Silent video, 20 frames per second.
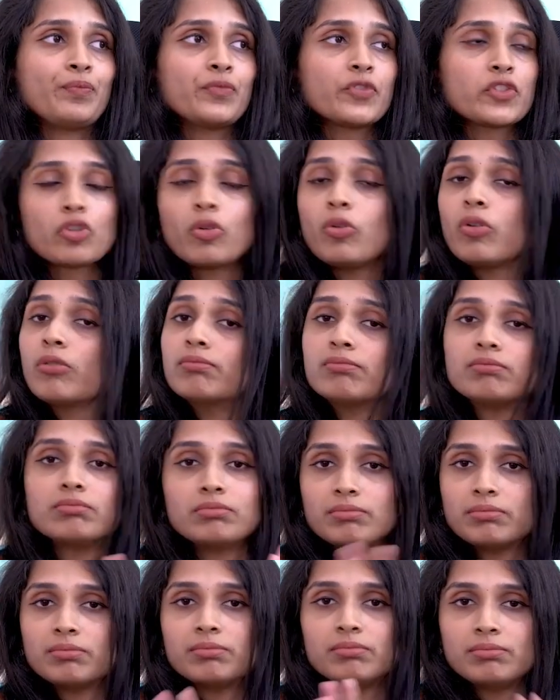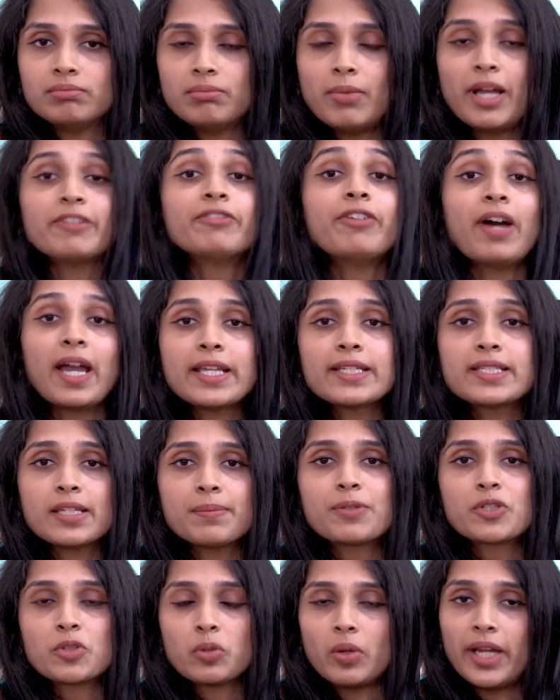So my 5
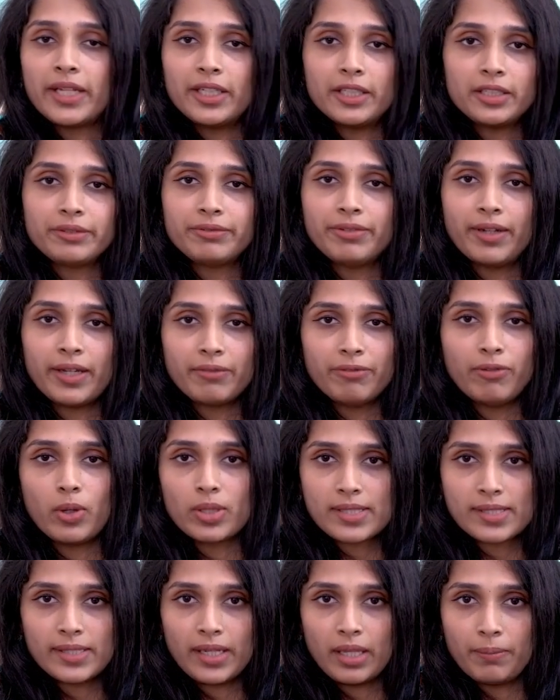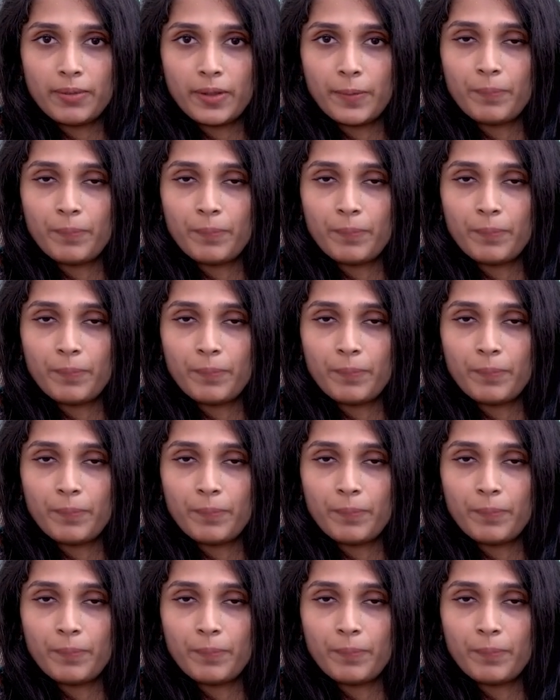tips to identify false labor.